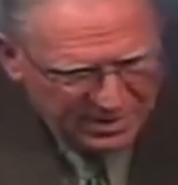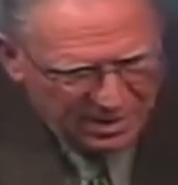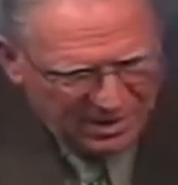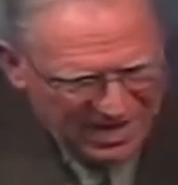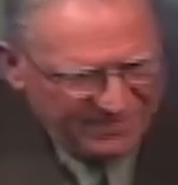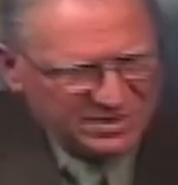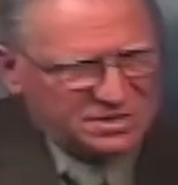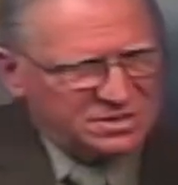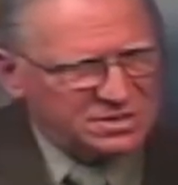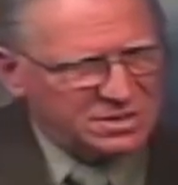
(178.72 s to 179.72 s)
are
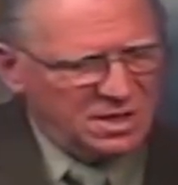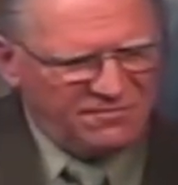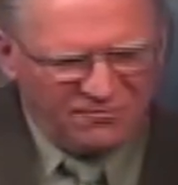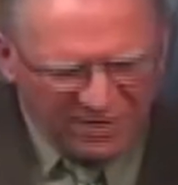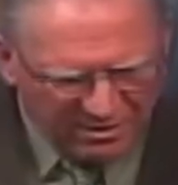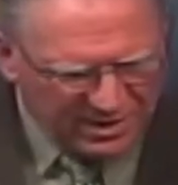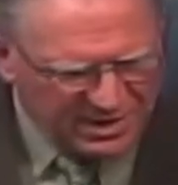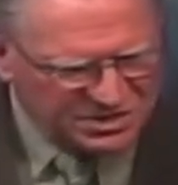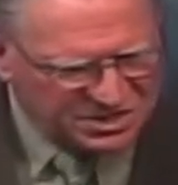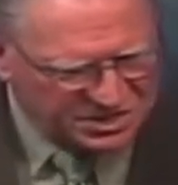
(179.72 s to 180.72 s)
evidences of very
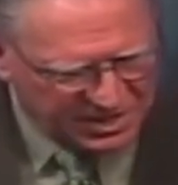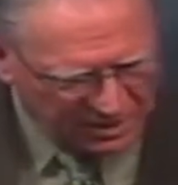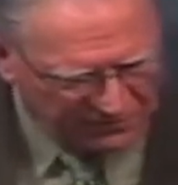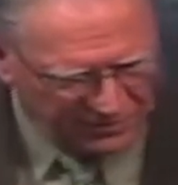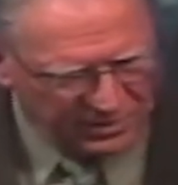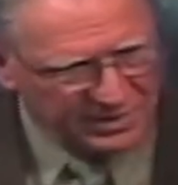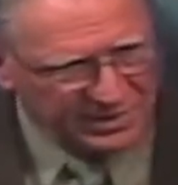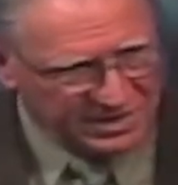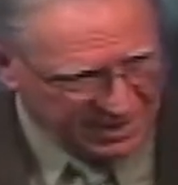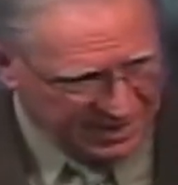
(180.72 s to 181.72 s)
skillful
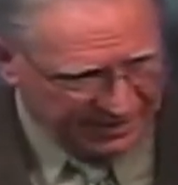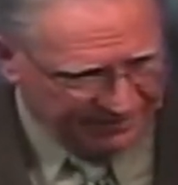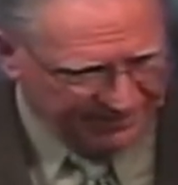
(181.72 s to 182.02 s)
design.